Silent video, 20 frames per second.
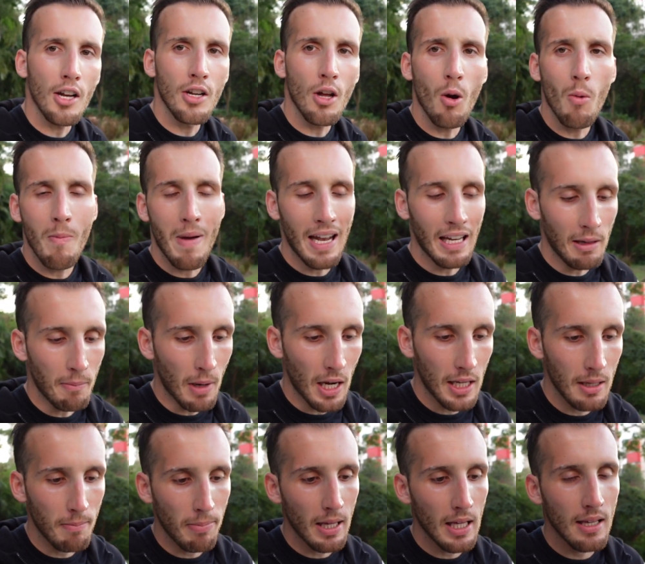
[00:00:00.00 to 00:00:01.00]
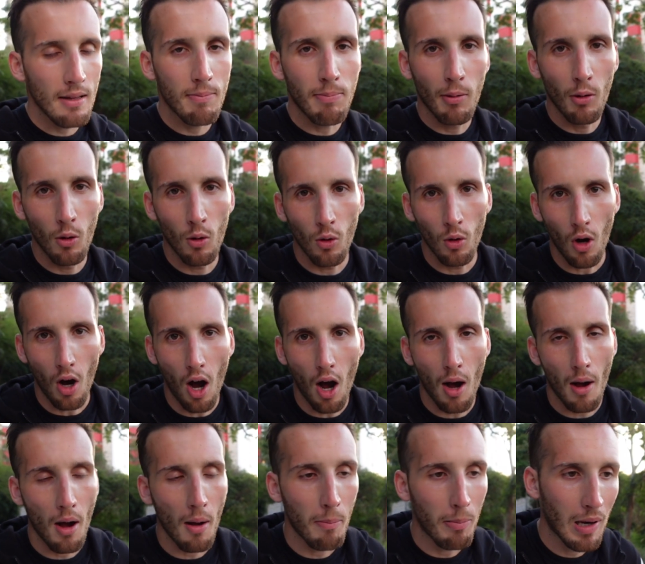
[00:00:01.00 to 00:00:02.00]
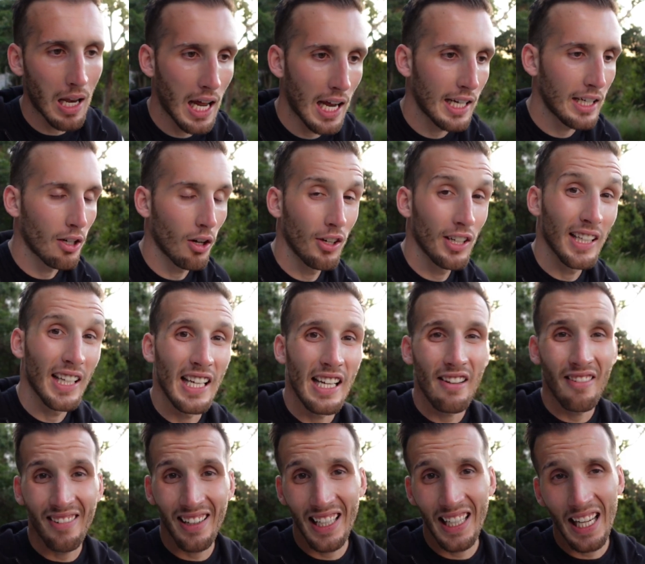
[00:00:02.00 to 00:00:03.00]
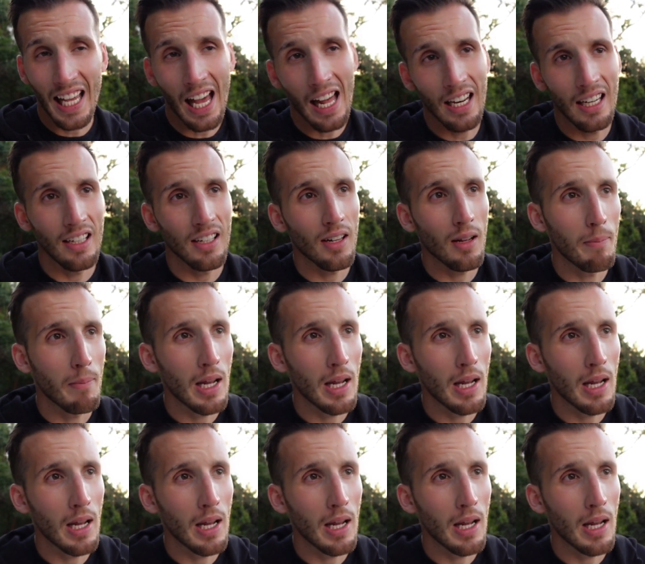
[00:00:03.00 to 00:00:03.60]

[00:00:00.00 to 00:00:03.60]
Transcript: know many people are planning on leaving Canada.